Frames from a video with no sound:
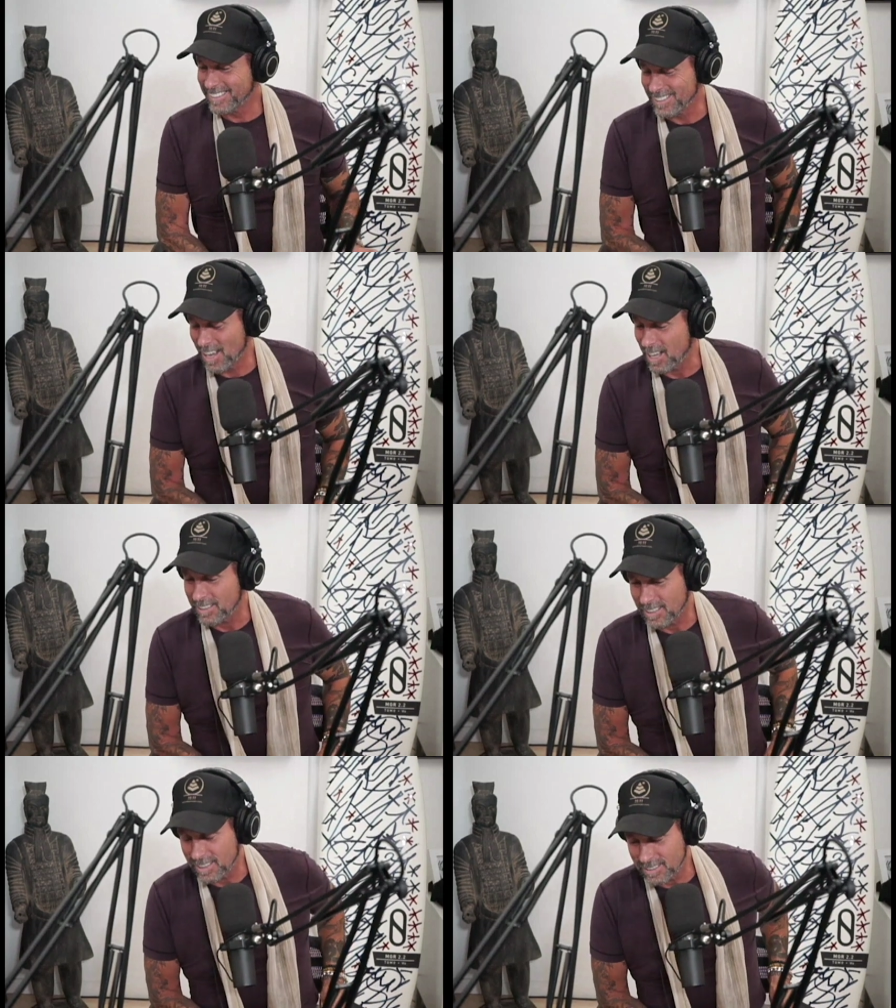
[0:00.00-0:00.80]
no, I
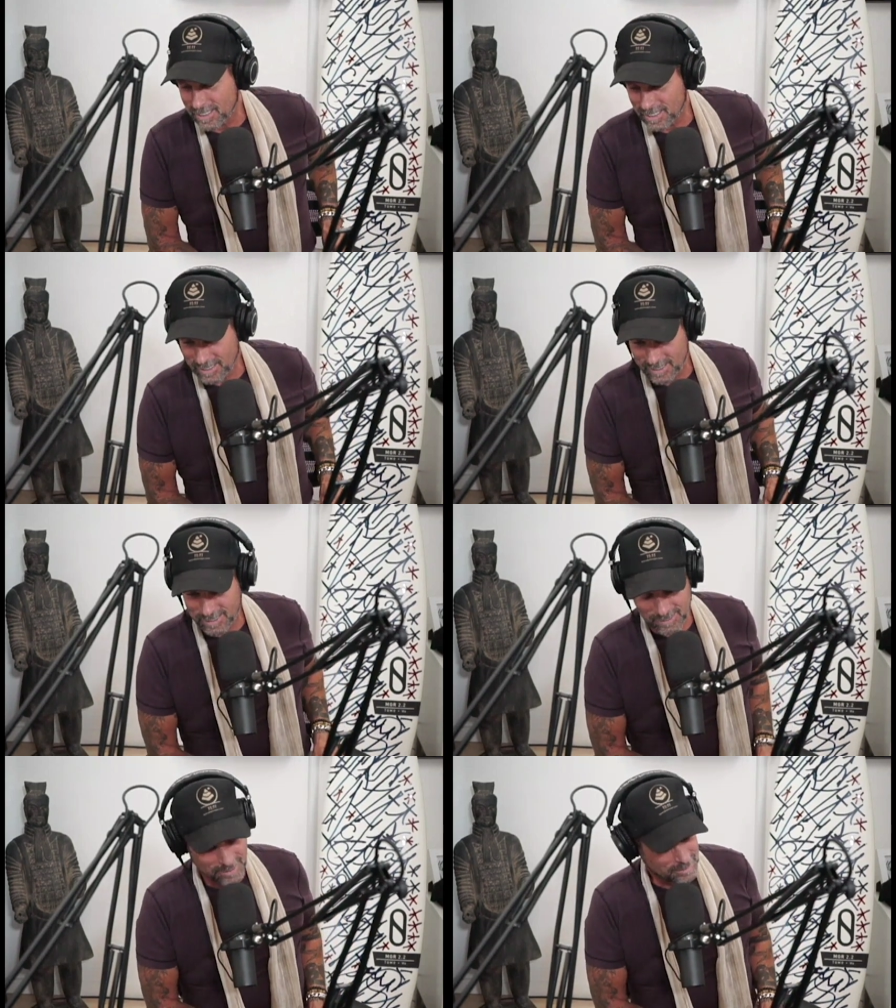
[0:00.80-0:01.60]
think he's he,
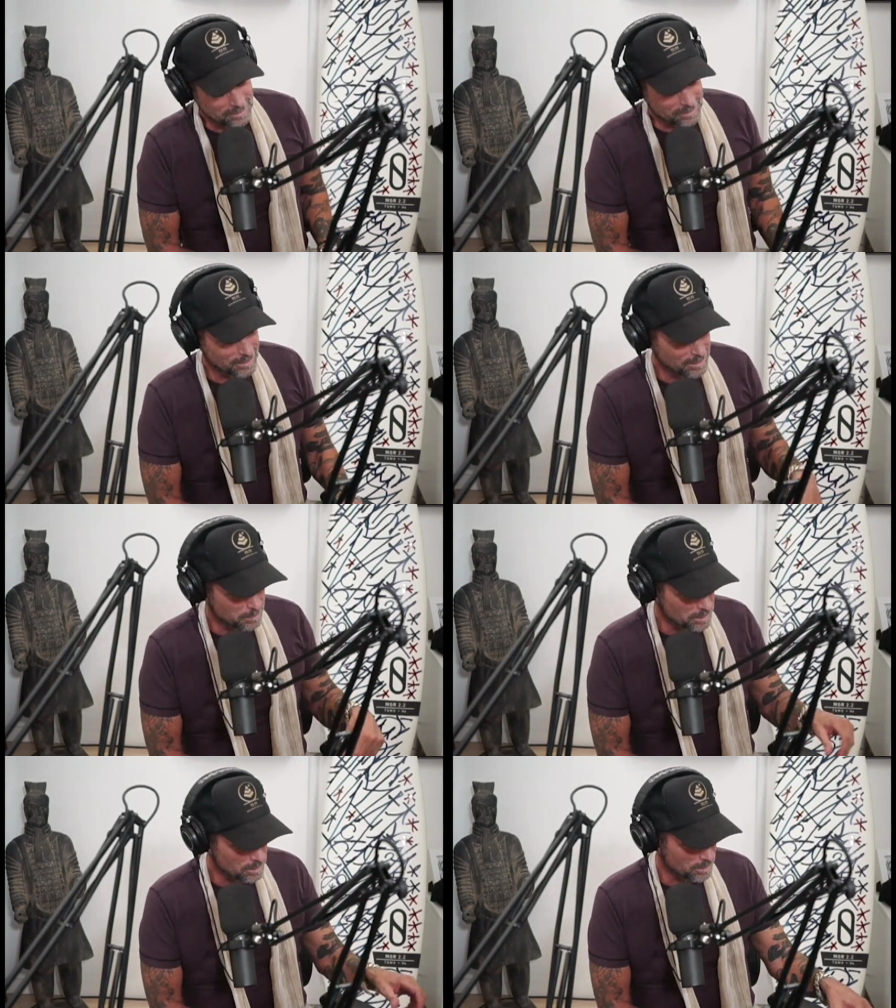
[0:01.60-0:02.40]
he's
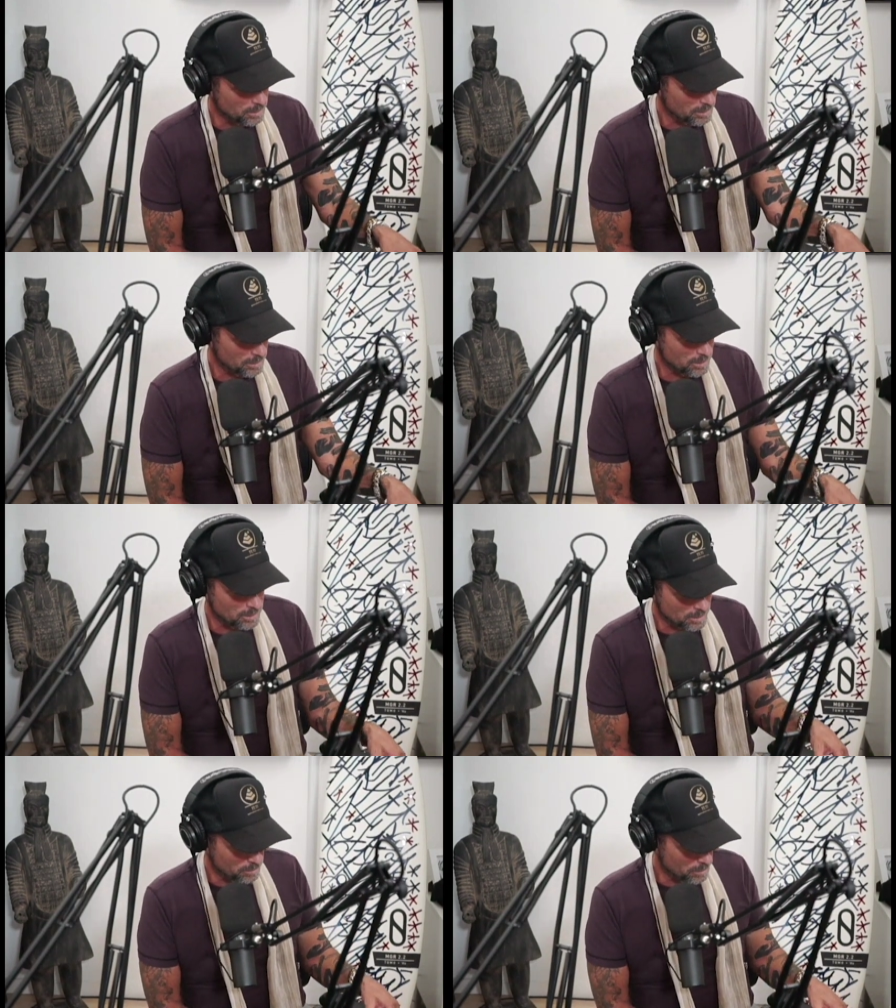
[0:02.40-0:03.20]
amazing. He's a